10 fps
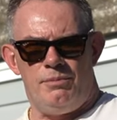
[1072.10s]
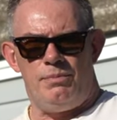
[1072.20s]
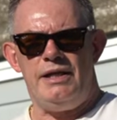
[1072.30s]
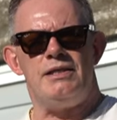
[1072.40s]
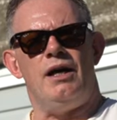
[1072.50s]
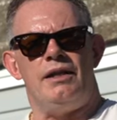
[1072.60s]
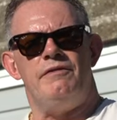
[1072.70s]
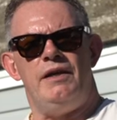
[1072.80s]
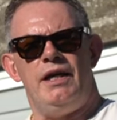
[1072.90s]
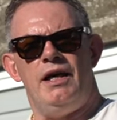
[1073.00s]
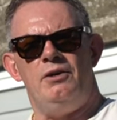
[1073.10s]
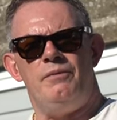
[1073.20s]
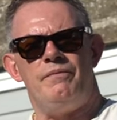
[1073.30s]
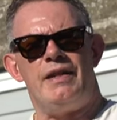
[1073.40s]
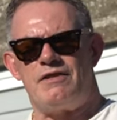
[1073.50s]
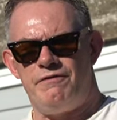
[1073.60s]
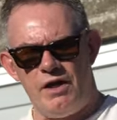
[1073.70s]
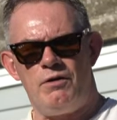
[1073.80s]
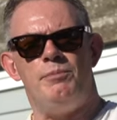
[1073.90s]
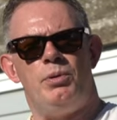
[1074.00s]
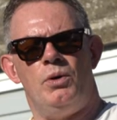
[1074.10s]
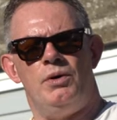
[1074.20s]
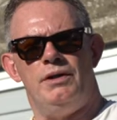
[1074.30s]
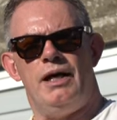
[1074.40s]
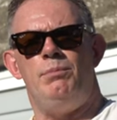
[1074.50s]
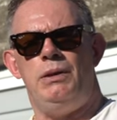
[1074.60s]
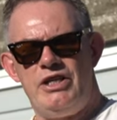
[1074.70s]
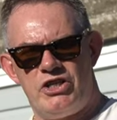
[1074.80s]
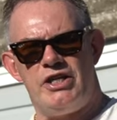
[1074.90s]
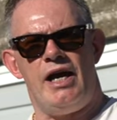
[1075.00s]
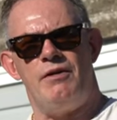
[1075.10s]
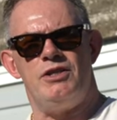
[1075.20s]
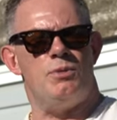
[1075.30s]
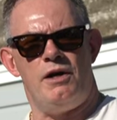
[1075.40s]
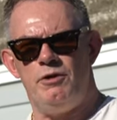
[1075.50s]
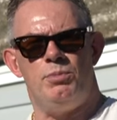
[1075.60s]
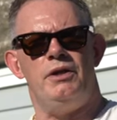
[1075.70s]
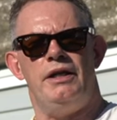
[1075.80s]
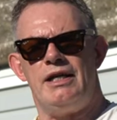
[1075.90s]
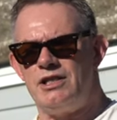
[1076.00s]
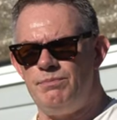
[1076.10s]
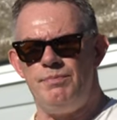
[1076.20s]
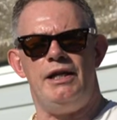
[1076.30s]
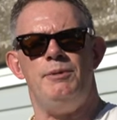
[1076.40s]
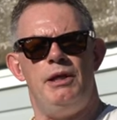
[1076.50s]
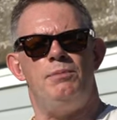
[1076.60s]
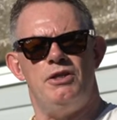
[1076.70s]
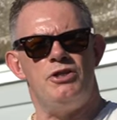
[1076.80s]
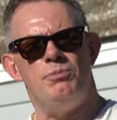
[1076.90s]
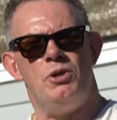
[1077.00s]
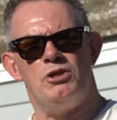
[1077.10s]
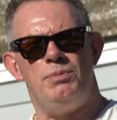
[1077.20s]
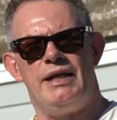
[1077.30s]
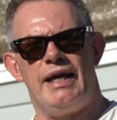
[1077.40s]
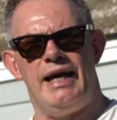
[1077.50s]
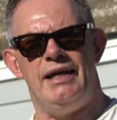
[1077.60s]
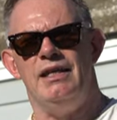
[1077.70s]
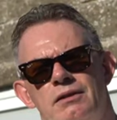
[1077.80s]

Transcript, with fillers: please like the video, that's very important, and please share it to everybody, as many people as you possibly can,